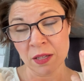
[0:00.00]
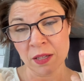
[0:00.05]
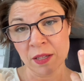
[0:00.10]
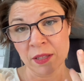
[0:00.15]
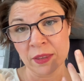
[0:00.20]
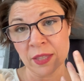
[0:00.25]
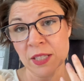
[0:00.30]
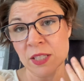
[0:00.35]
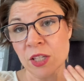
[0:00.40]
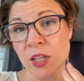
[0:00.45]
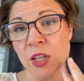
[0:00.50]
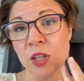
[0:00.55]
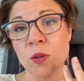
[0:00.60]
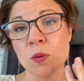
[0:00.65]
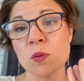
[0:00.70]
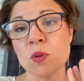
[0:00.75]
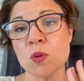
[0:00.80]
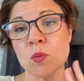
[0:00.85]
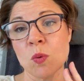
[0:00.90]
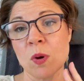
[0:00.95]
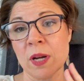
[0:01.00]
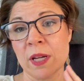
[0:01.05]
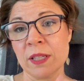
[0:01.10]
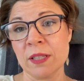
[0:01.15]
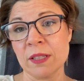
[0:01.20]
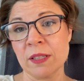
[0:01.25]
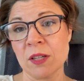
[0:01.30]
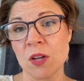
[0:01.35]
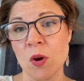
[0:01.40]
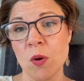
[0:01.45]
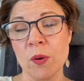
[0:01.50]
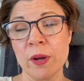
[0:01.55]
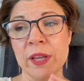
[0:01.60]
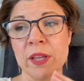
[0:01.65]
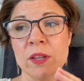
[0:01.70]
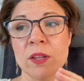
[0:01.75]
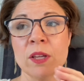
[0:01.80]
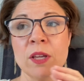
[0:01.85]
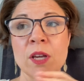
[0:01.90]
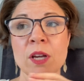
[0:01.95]
That's a huge one.
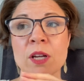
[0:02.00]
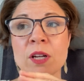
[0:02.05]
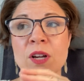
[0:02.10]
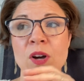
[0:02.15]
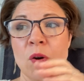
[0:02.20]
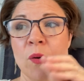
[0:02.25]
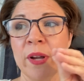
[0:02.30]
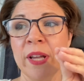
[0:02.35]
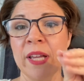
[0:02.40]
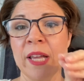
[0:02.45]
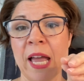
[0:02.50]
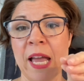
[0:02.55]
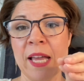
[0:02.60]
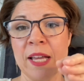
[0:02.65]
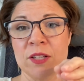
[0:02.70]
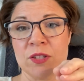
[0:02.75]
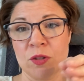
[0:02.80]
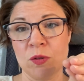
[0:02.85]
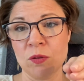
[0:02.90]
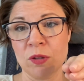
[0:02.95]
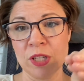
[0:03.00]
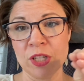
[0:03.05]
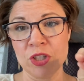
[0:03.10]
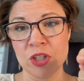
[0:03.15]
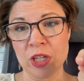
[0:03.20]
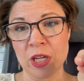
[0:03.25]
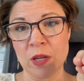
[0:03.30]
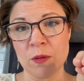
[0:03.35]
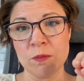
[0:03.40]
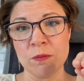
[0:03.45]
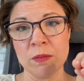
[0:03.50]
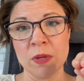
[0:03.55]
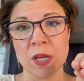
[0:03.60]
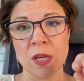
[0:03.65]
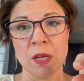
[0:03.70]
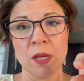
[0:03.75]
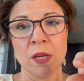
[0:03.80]
Going to the gym,